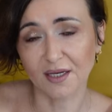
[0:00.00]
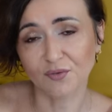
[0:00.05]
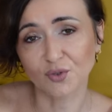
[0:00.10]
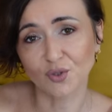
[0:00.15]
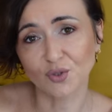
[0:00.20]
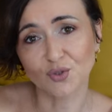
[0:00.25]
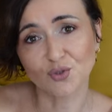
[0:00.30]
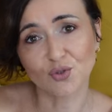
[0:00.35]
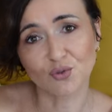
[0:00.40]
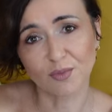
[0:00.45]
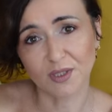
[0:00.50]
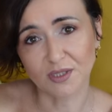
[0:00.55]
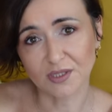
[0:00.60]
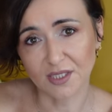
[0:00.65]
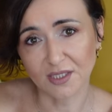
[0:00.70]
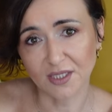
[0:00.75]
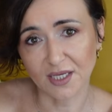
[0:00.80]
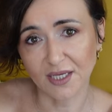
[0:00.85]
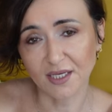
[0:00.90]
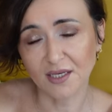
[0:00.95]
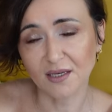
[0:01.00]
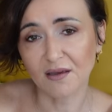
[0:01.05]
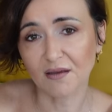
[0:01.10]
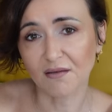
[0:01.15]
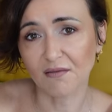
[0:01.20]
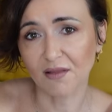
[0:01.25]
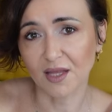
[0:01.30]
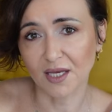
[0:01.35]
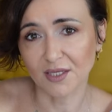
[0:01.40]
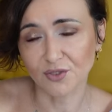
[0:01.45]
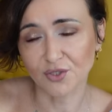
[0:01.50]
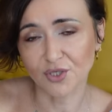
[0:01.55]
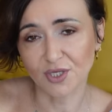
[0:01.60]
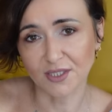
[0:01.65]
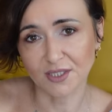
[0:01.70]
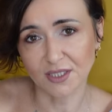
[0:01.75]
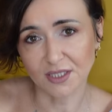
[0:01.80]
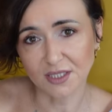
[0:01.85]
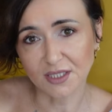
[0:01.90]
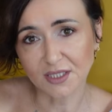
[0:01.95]
I've got two meals a day, lunch
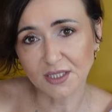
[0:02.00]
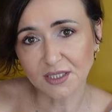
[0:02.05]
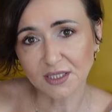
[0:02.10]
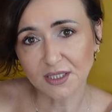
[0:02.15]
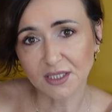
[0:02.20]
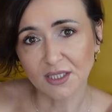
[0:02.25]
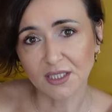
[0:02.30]
and dinner.